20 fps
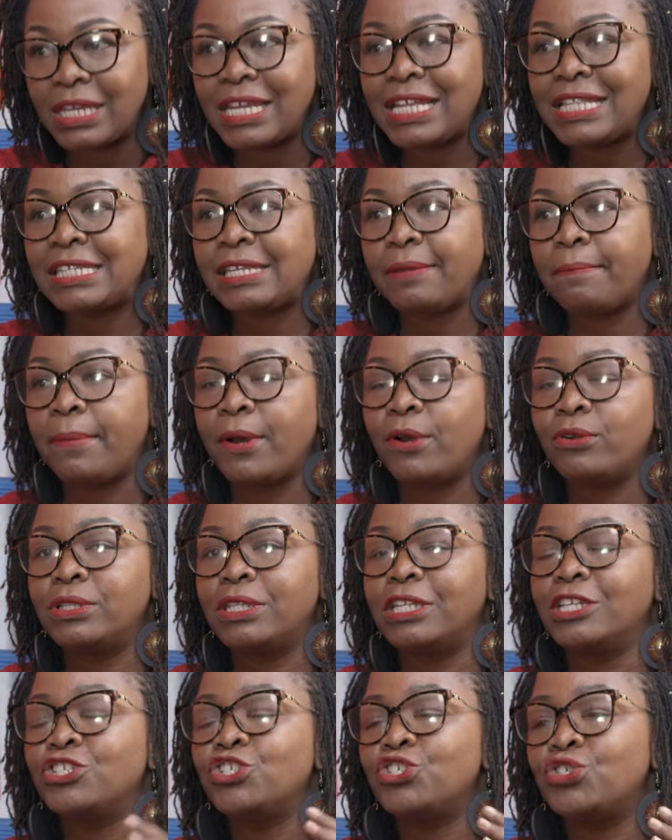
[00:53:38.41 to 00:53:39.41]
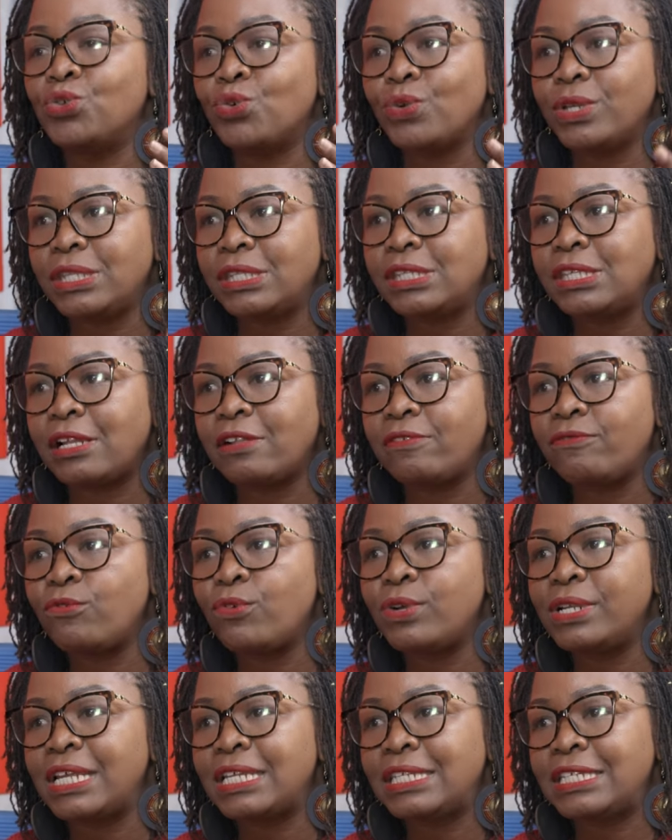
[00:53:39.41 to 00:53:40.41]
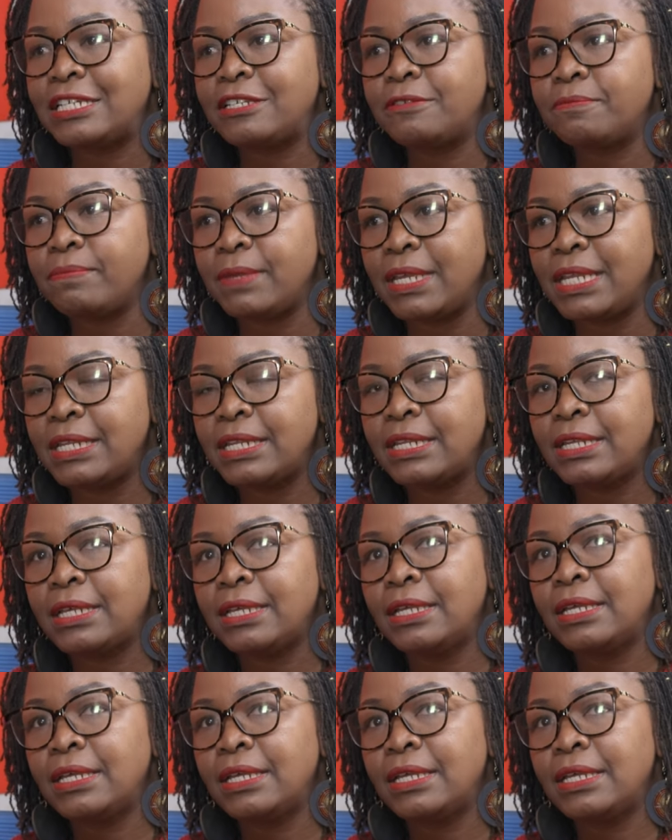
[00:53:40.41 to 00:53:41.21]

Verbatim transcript: It's about the show itself. Yeah. What does it mean?